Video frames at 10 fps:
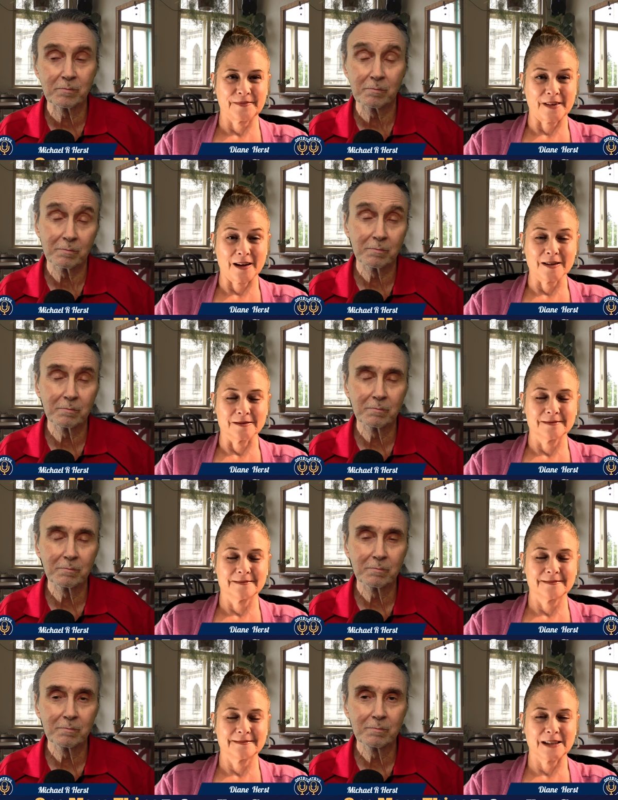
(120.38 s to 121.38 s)
Speaker 1: Yeah.
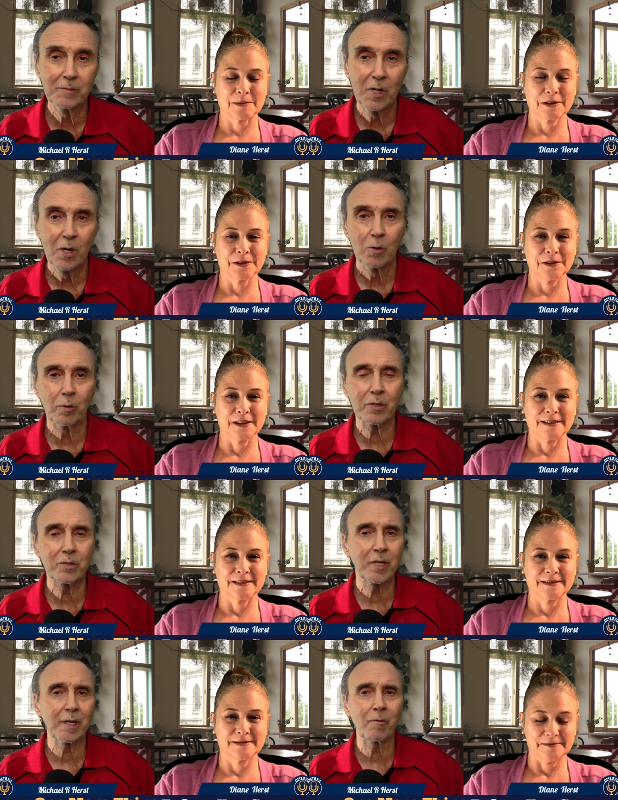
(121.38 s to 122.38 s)
Absolutely. Well, let's
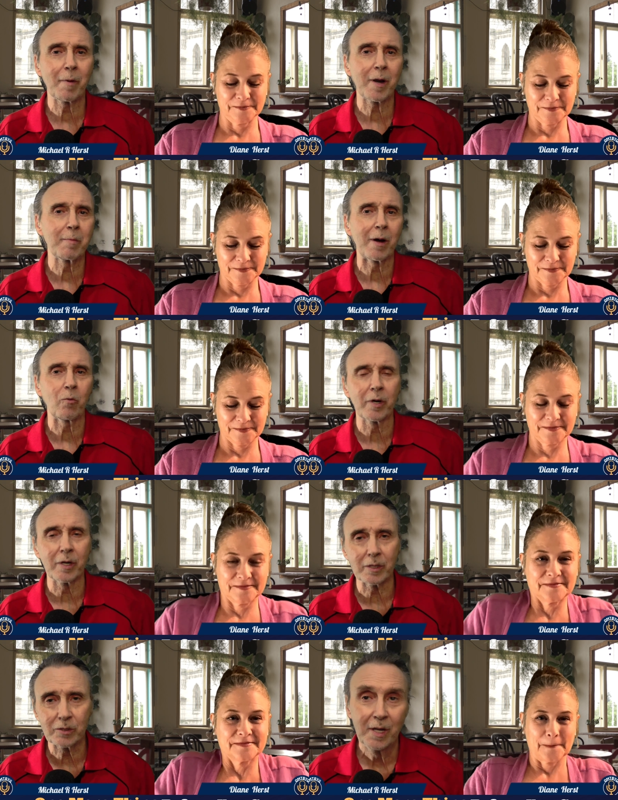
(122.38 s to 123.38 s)
tell everybody about what it
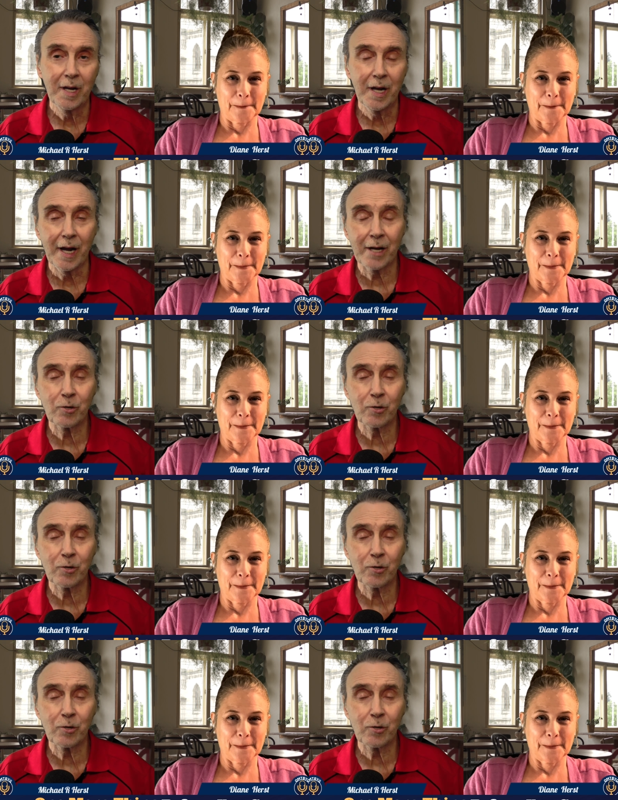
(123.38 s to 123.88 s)
is. Andrew